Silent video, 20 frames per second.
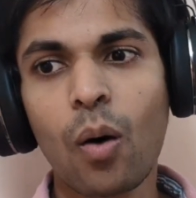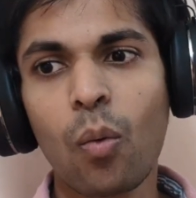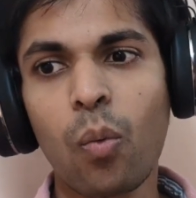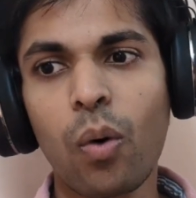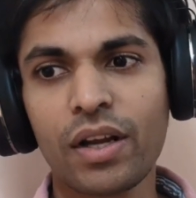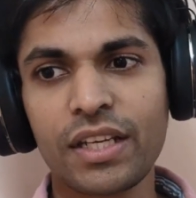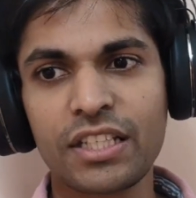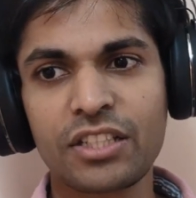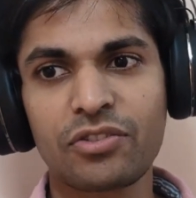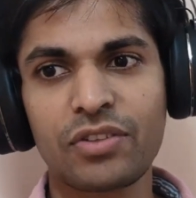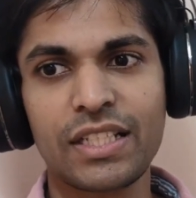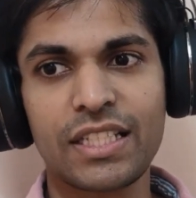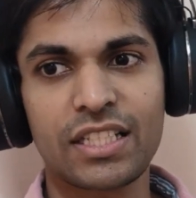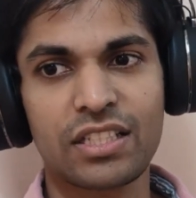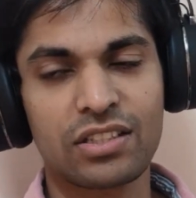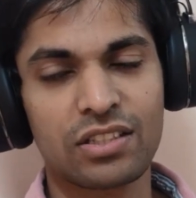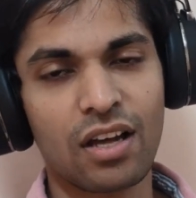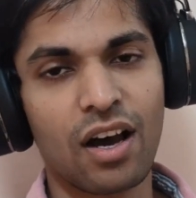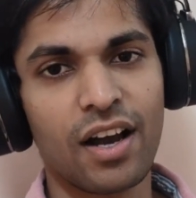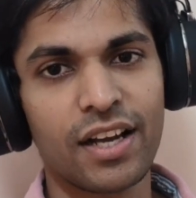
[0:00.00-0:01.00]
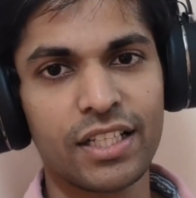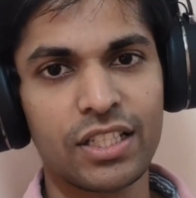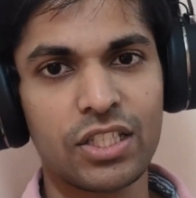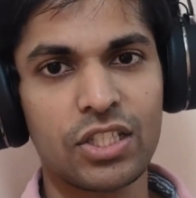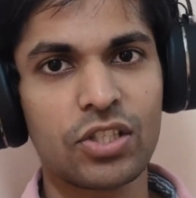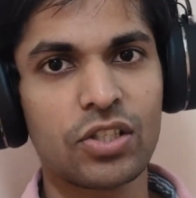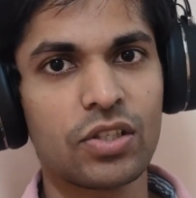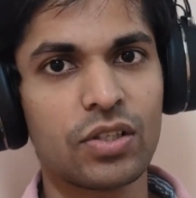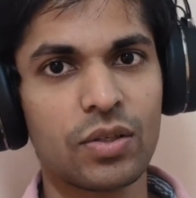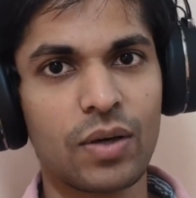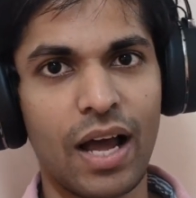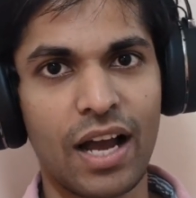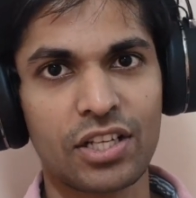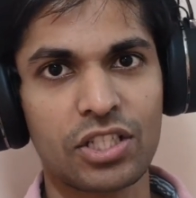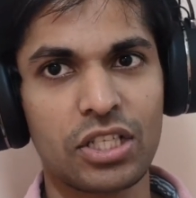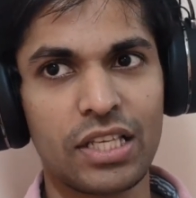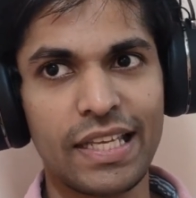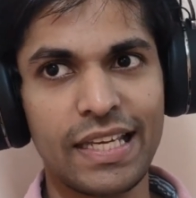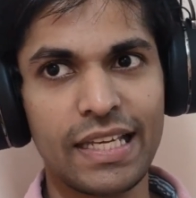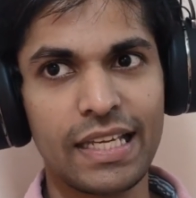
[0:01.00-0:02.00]
One is we decide to
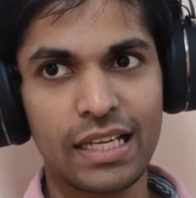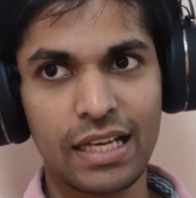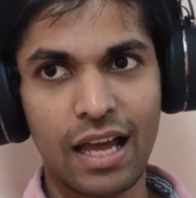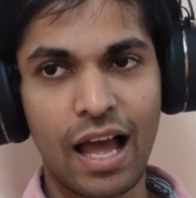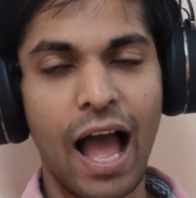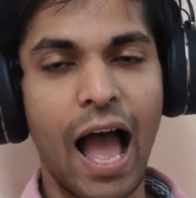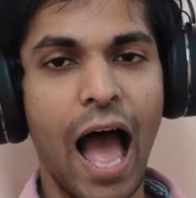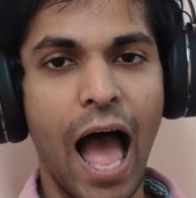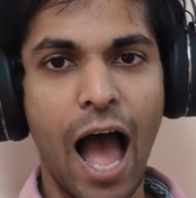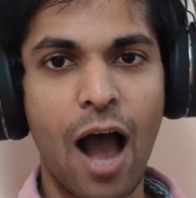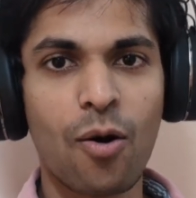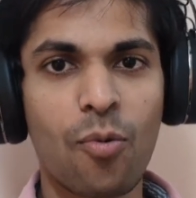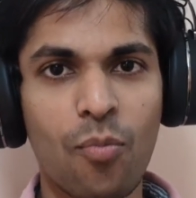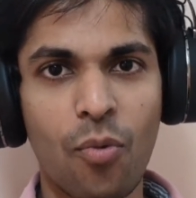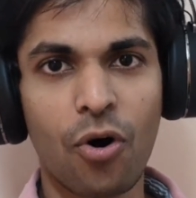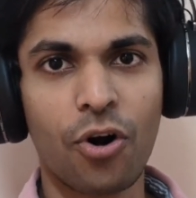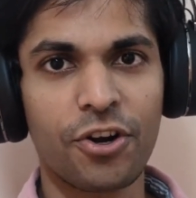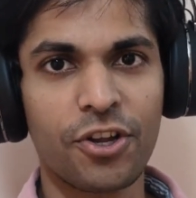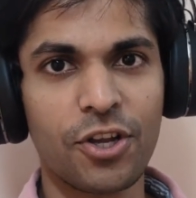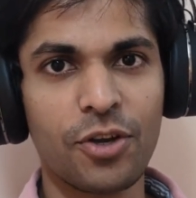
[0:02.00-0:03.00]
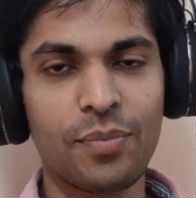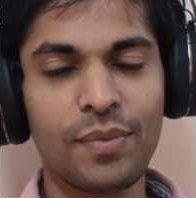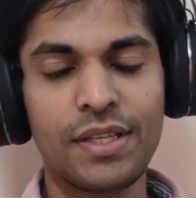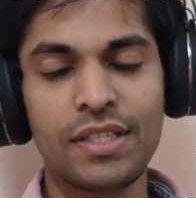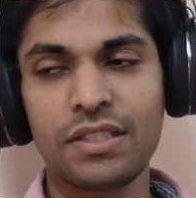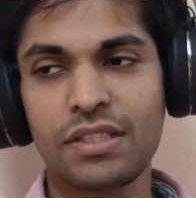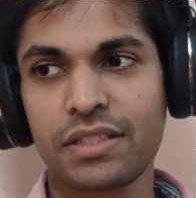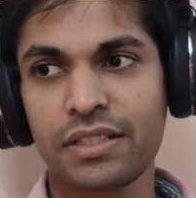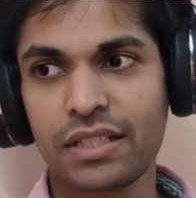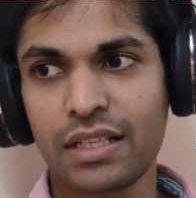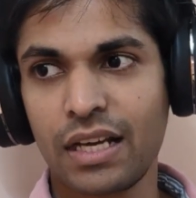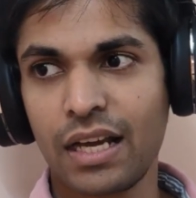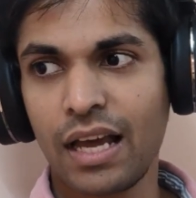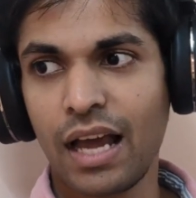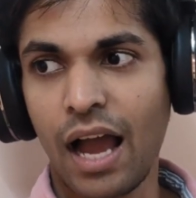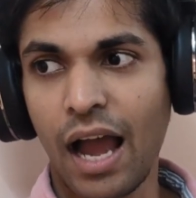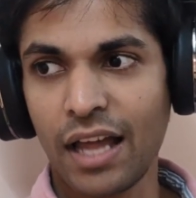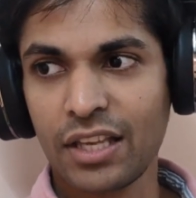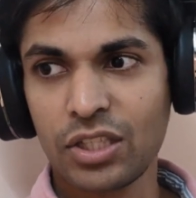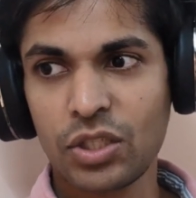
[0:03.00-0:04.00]
actually have more humans,
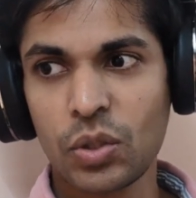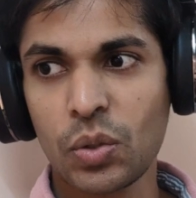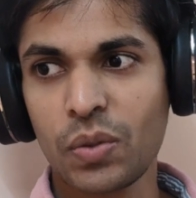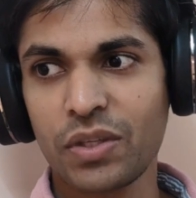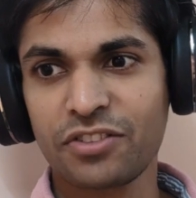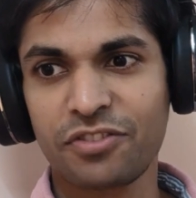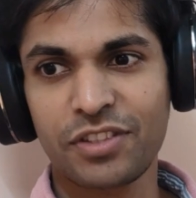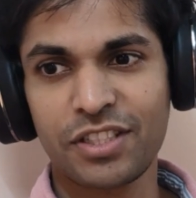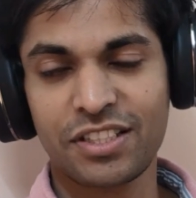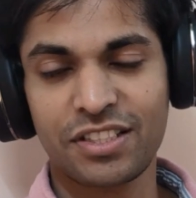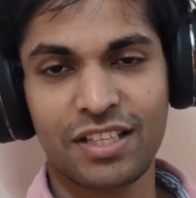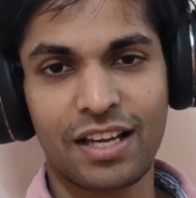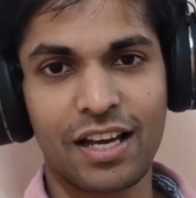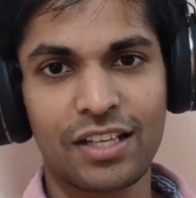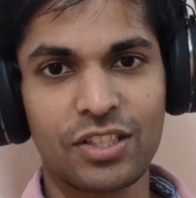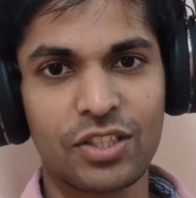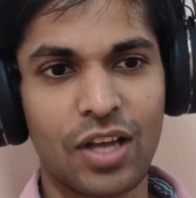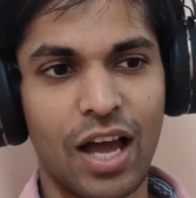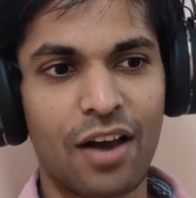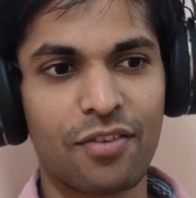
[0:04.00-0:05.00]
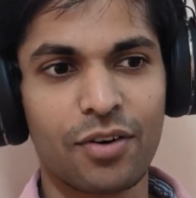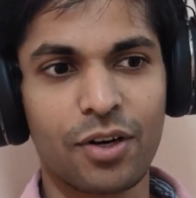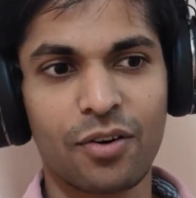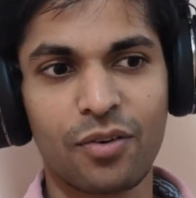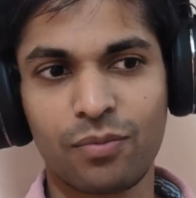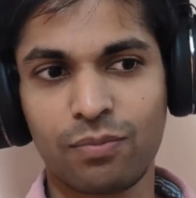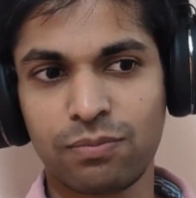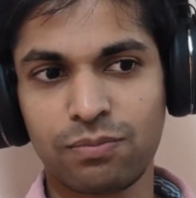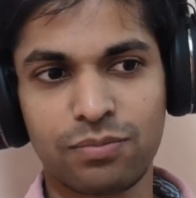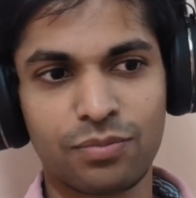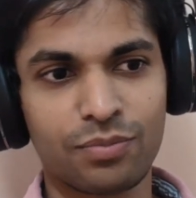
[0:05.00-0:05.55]
and two is we decide to have a